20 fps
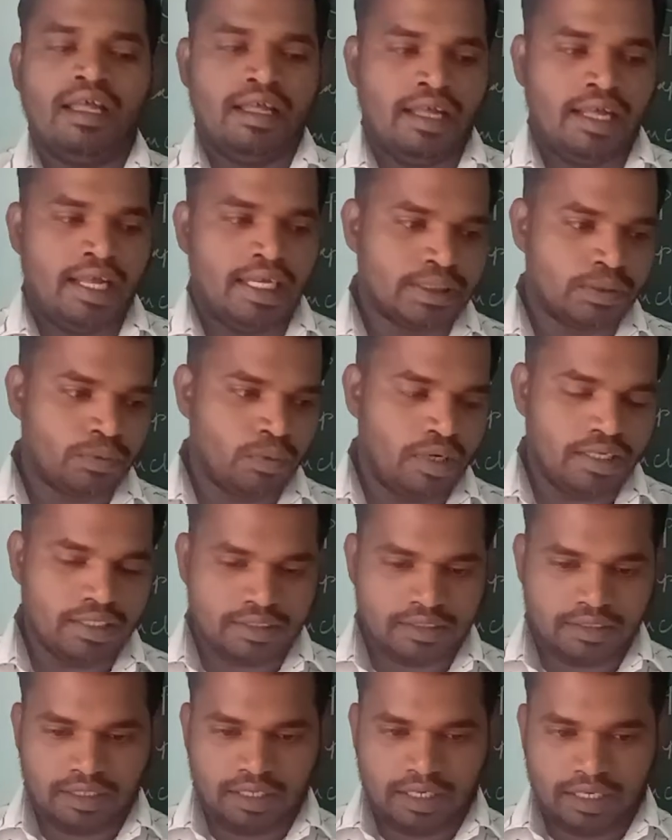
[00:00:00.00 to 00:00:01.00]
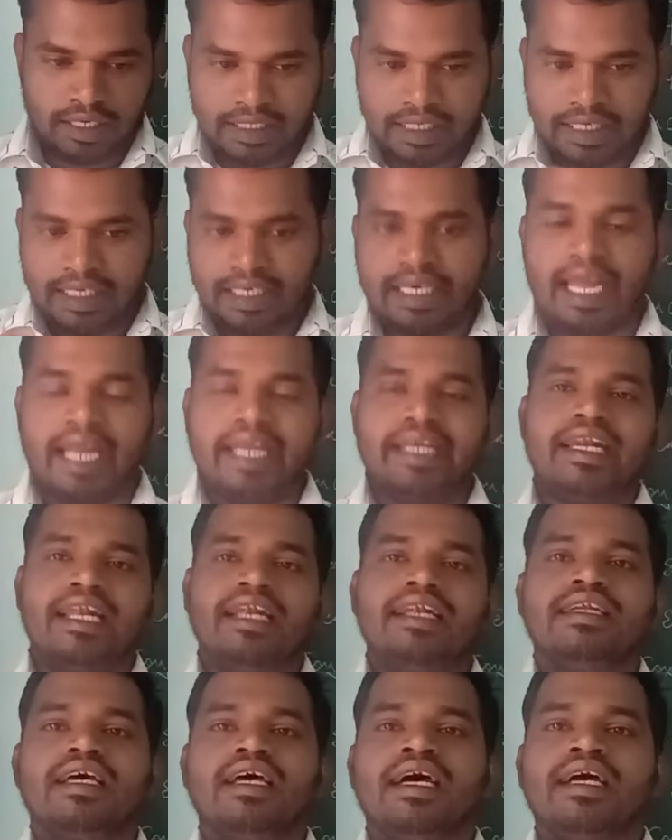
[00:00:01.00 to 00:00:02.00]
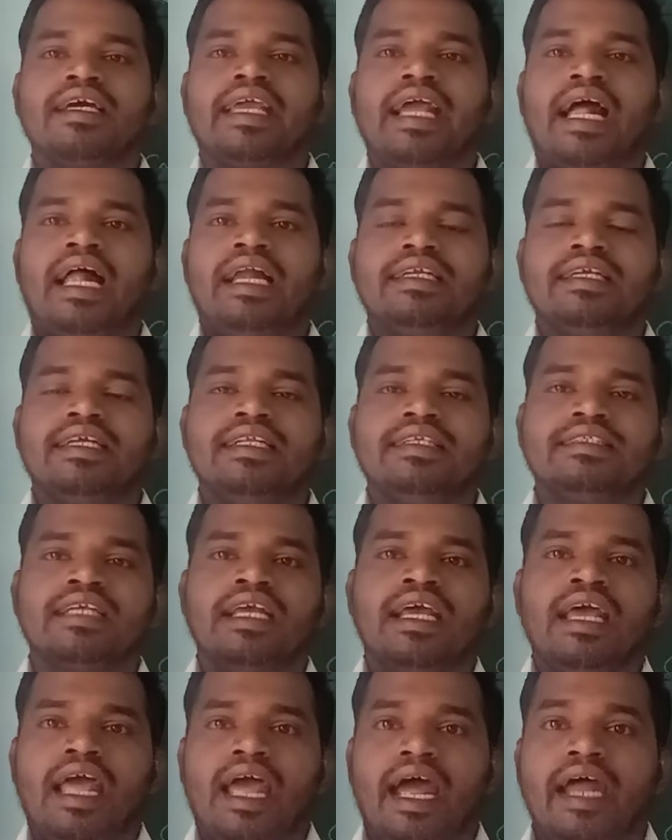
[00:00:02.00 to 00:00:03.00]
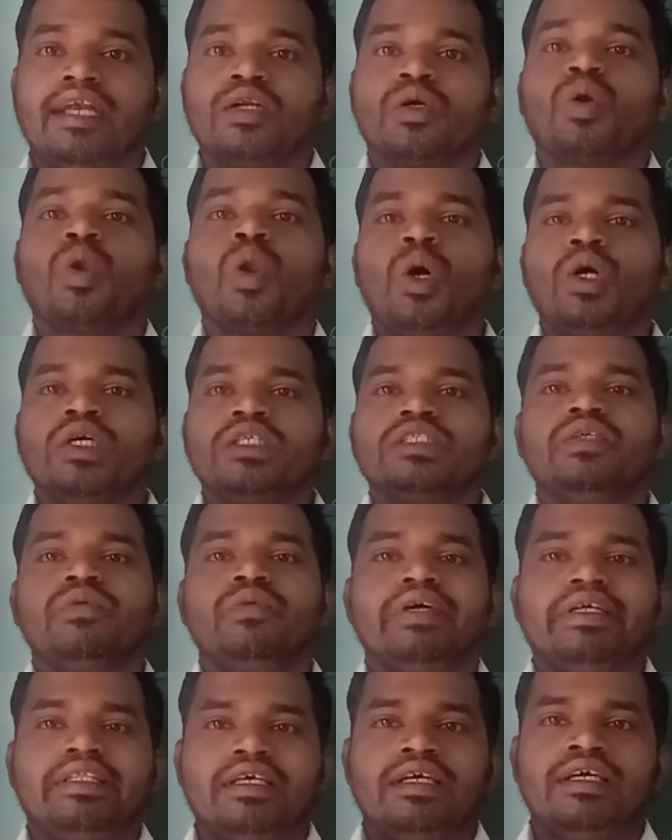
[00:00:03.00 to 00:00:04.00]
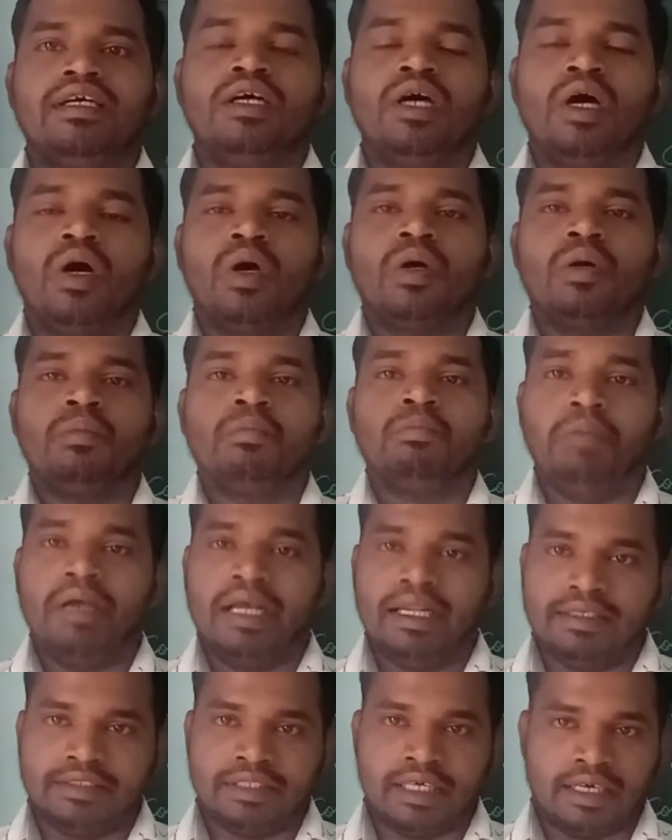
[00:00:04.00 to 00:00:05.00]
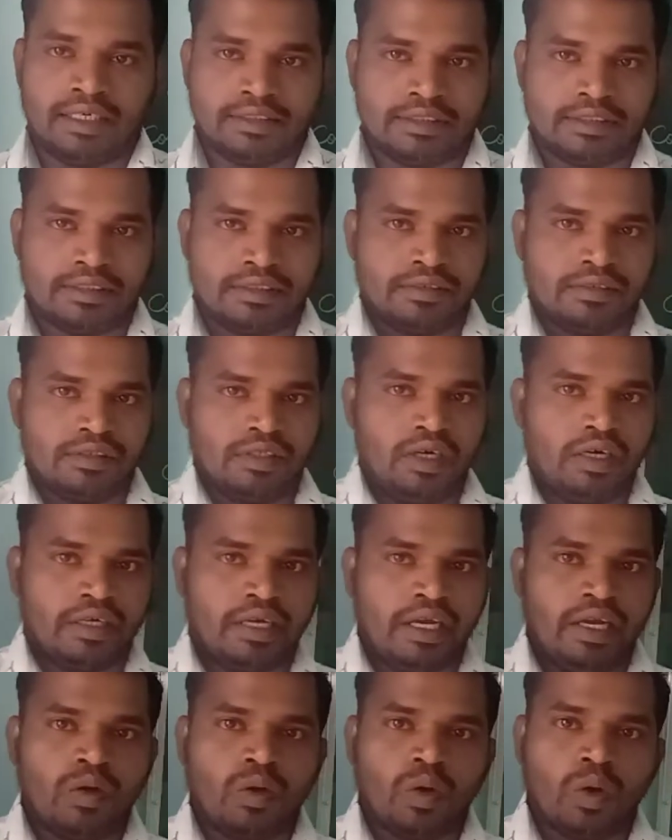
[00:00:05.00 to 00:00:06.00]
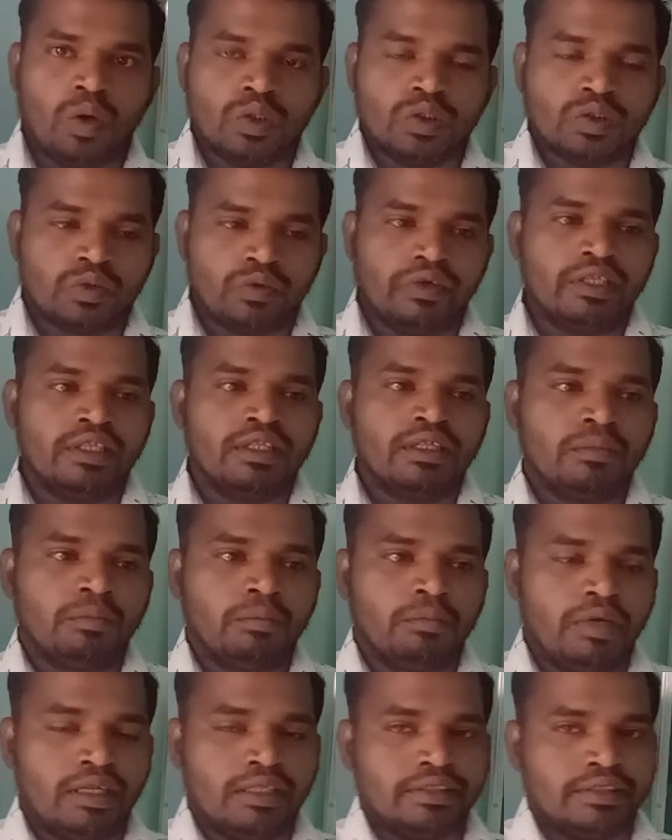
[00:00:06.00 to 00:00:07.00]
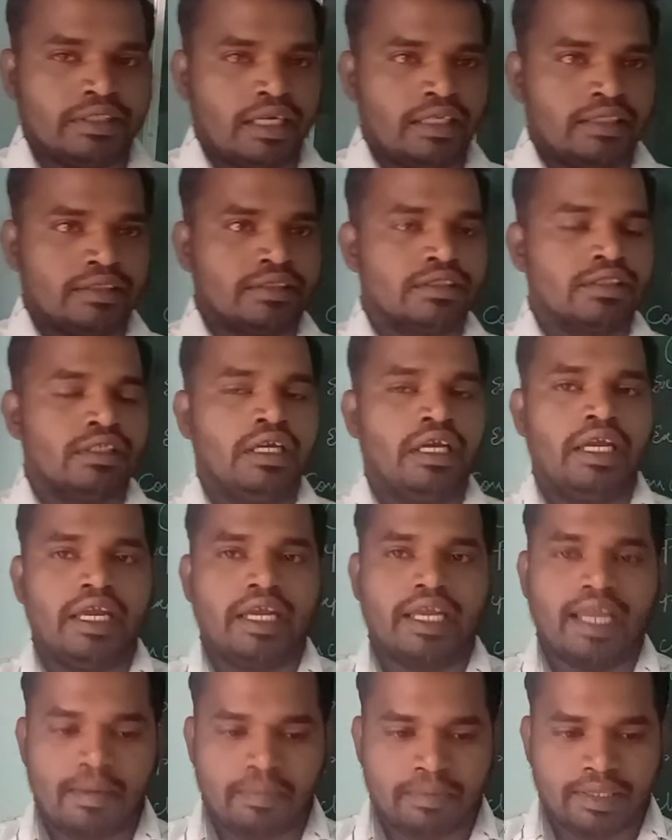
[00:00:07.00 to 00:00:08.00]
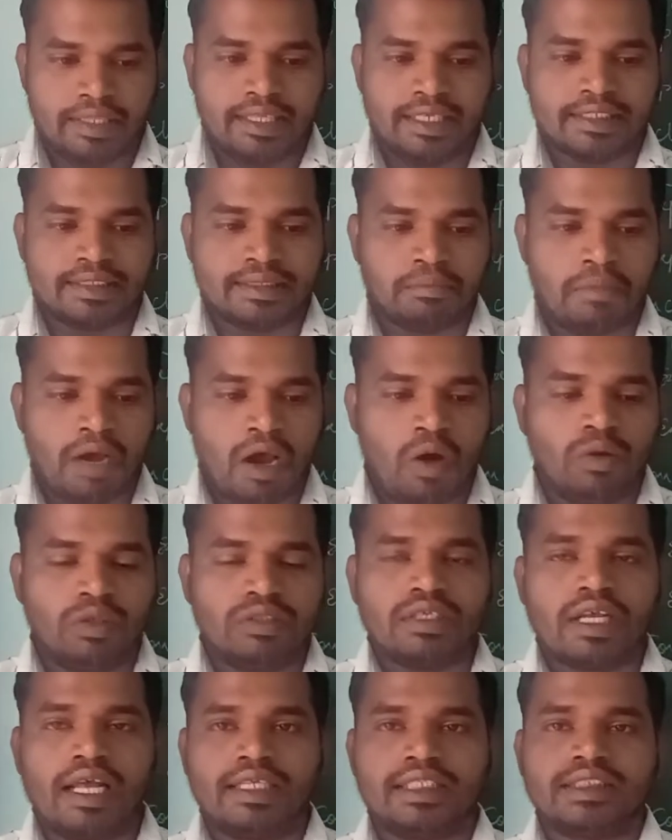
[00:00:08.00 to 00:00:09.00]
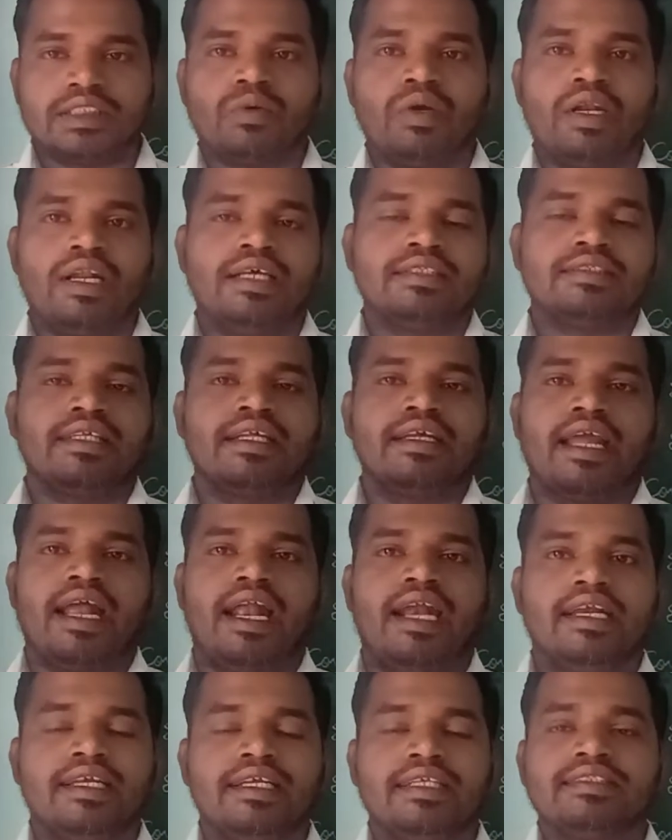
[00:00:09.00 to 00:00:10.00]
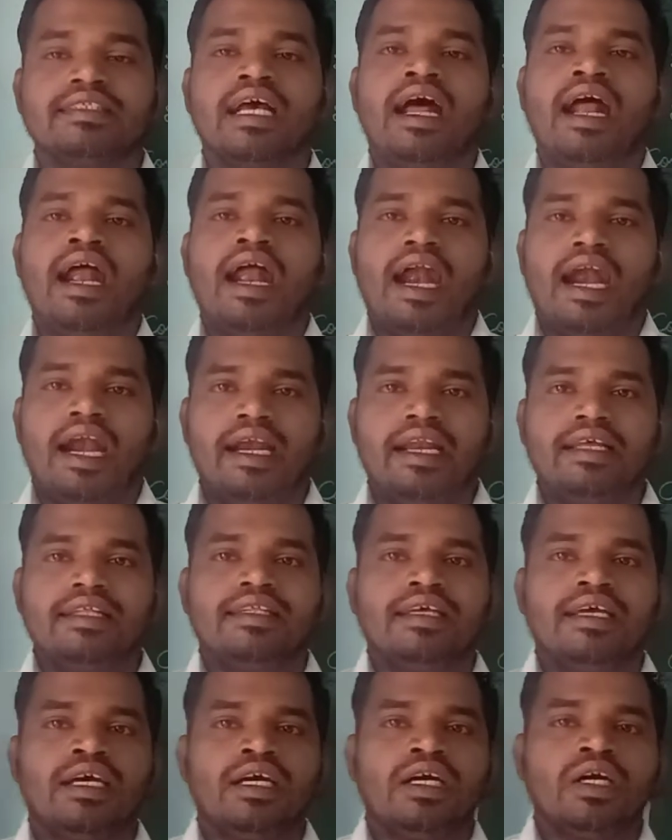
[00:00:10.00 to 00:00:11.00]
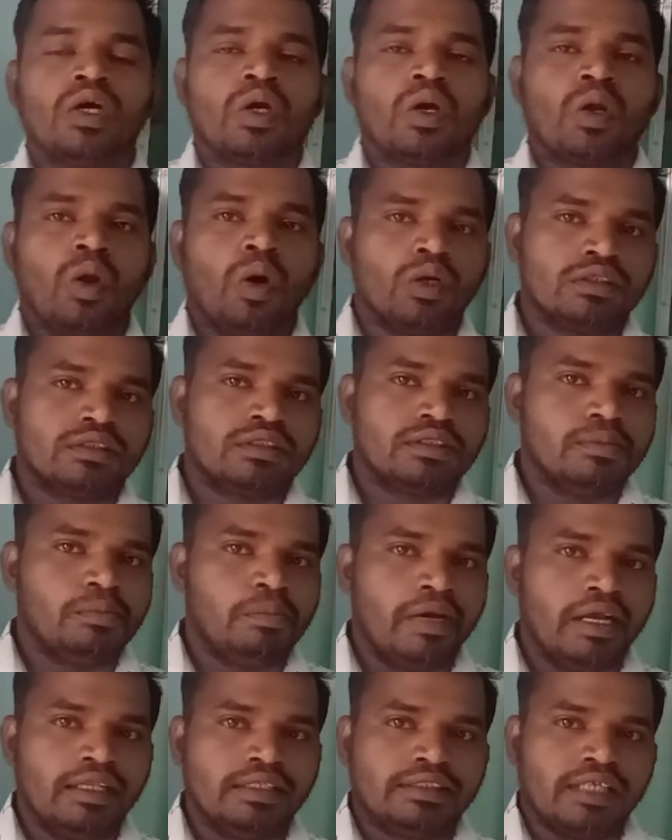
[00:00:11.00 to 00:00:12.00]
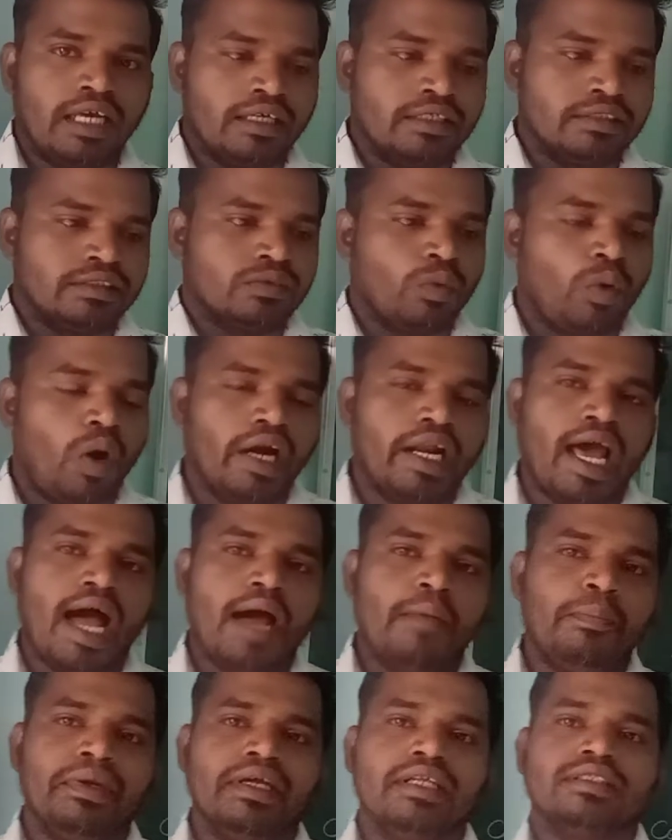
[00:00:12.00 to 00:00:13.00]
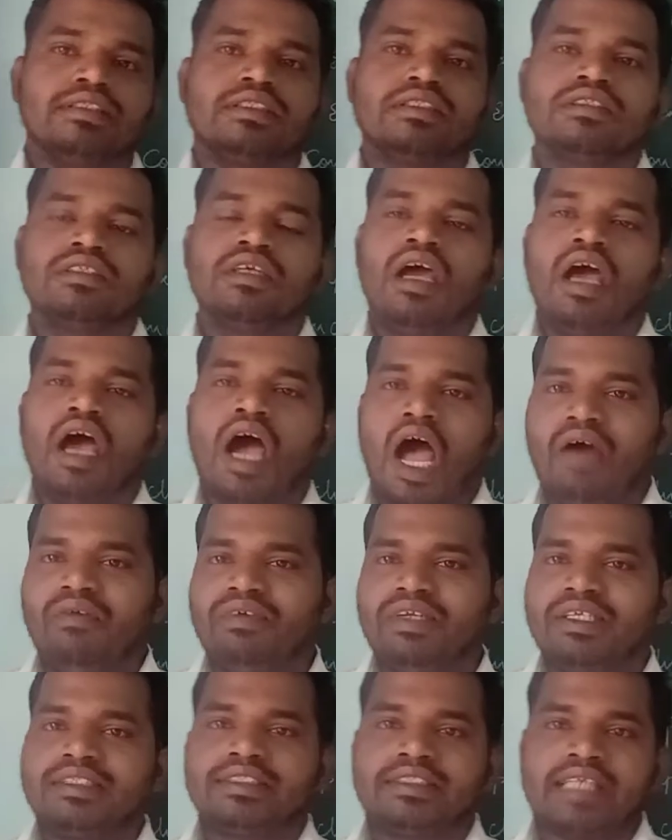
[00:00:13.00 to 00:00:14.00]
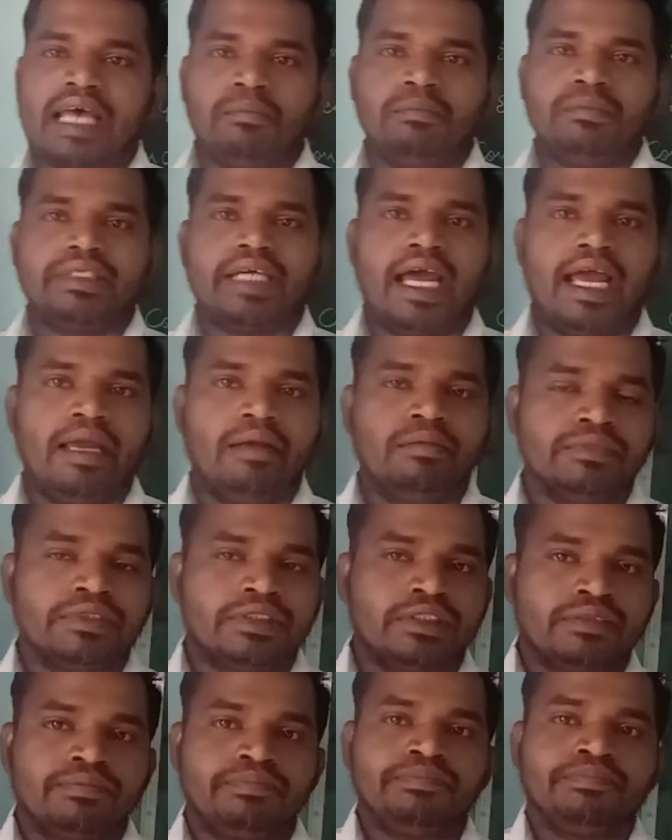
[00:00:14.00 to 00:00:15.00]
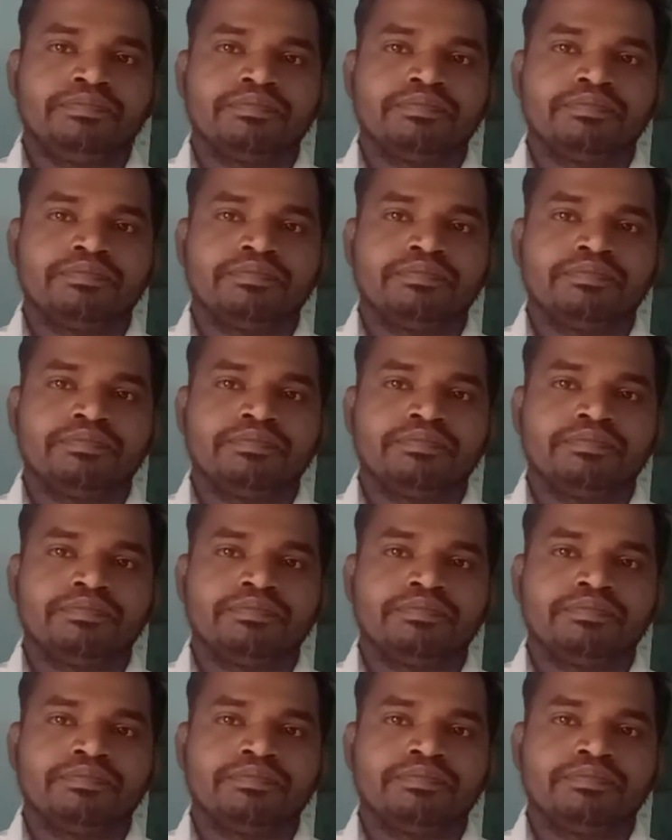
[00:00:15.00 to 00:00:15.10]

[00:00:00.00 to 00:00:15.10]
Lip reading: as well as he lightened the candles and closed with the bell jars. Okay, closed with bell jars. He kept this mouse as well as the candles under the closed bell jars. What happens? After some times,